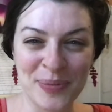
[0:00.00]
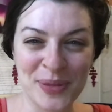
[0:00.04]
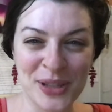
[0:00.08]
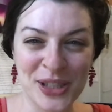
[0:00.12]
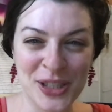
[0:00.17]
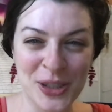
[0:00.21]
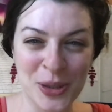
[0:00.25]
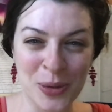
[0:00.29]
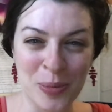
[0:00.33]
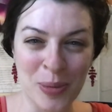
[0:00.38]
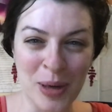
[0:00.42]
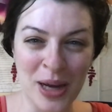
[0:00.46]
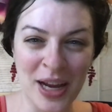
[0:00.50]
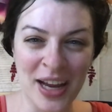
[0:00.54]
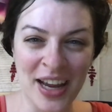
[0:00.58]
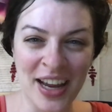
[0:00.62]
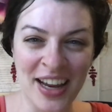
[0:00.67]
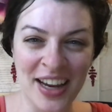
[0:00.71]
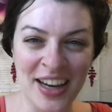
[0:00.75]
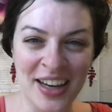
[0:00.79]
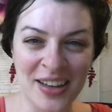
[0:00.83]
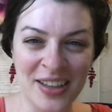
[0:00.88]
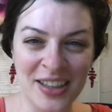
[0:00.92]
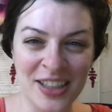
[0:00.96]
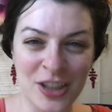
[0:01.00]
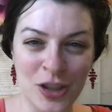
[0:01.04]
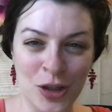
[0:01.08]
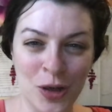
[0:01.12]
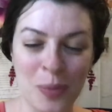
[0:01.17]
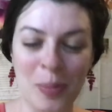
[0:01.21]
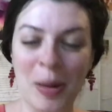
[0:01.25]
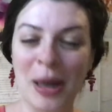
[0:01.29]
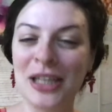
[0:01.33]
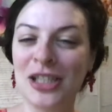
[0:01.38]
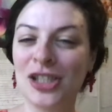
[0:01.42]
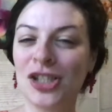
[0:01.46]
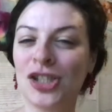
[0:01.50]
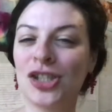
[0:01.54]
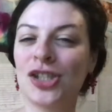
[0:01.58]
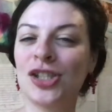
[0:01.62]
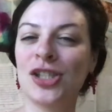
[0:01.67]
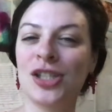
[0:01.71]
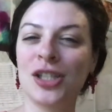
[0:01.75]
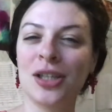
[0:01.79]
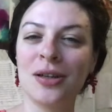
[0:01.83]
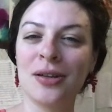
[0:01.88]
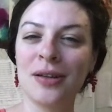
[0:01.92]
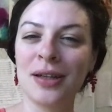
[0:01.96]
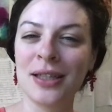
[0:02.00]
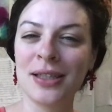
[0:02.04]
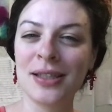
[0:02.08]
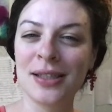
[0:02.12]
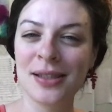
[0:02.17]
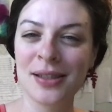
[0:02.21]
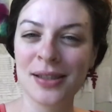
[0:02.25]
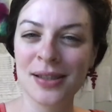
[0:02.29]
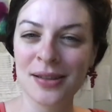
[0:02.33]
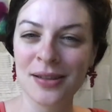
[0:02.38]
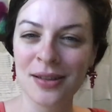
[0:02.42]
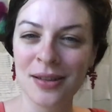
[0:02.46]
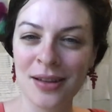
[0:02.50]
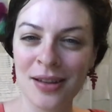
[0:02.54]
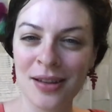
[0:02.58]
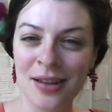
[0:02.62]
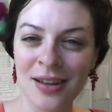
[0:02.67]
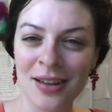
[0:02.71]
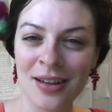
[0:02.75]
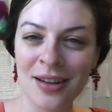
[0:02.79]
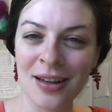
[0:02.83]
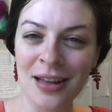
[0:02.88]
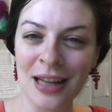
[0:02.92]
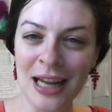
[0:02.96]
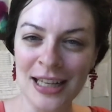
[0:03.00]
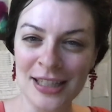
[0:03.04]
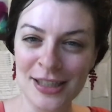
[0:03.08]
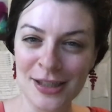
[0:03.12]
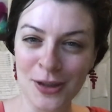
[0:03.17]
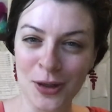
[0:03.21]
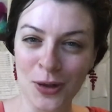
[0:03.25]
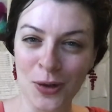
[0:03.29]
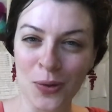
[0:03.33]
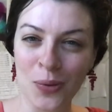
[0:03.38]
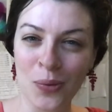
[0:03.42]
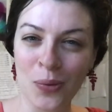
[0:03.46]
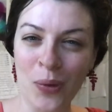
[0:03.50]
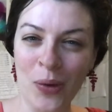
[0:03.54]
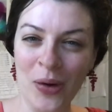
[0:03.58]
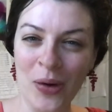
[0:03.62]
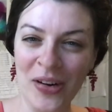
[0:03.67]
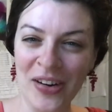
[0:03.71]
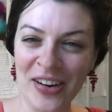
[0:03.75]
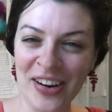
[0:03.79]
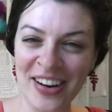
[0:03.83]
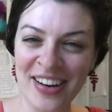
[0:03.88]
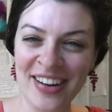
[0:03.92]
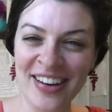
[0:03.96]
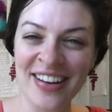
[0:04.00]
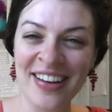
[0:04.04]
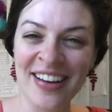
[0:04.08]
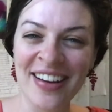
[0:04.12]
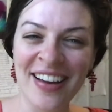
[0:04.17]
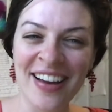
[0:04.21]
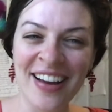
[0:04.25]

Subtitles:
to my my serious classical work.